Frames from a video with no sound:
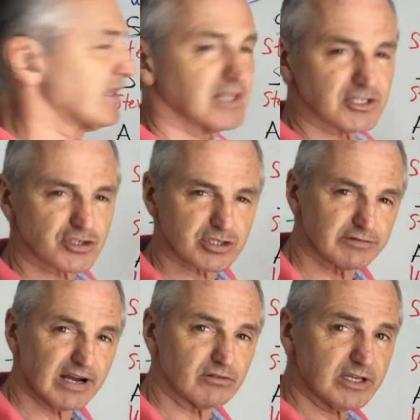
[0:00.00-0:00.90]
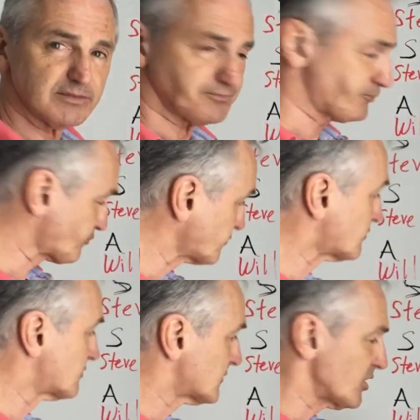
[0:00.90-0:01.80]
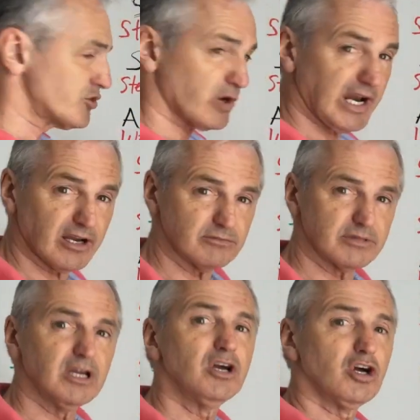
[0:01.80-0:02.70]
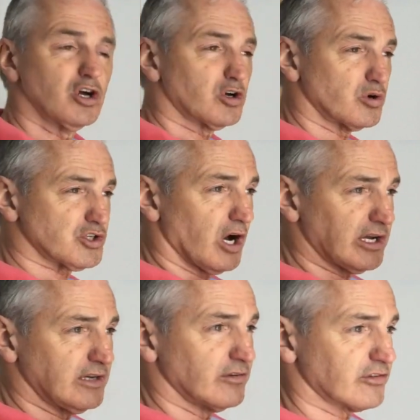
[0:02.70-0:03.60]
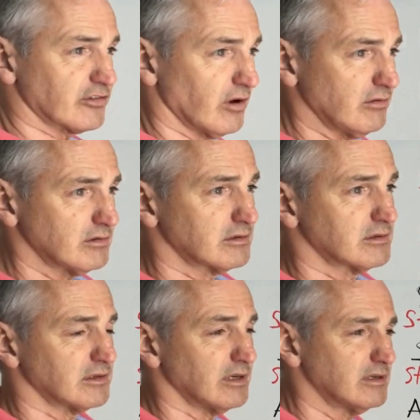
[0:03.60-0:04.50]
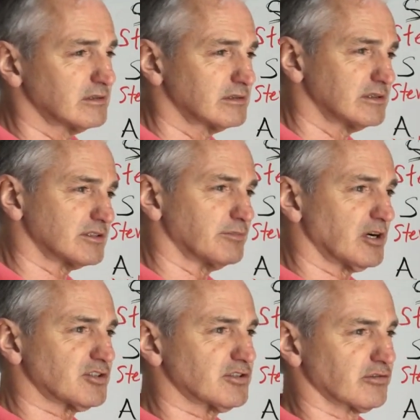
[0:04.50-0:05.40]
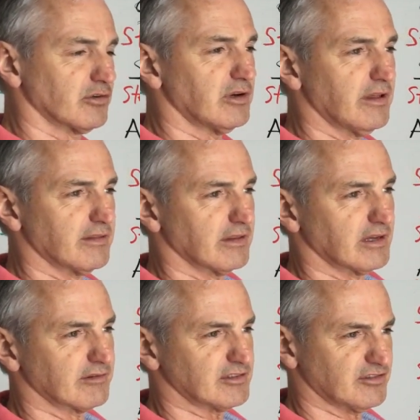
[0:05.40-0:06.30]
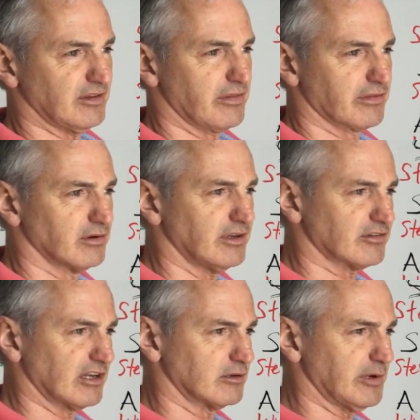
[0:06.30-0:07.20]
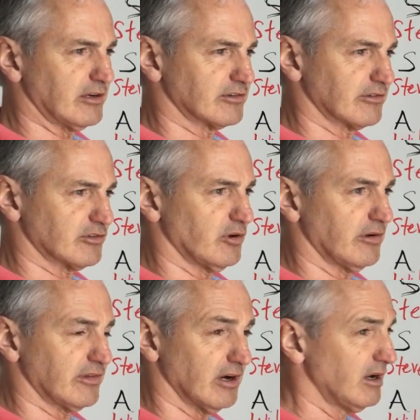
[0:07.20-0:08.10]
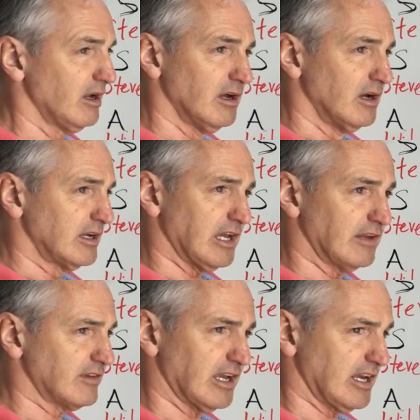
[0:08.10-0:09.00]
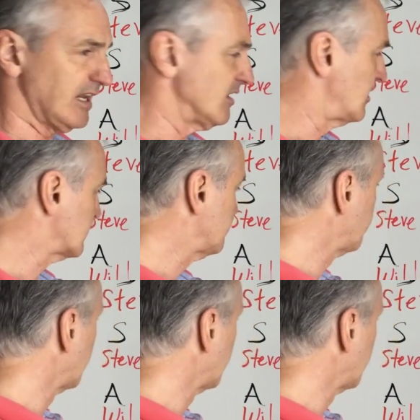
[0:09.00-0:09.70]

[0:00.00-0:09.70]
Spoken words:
that's your survival kit. Try it out. Go jogging in the snow. It's March 30th. I think I see 30 centimeters of snow out there. Can't take it any longer.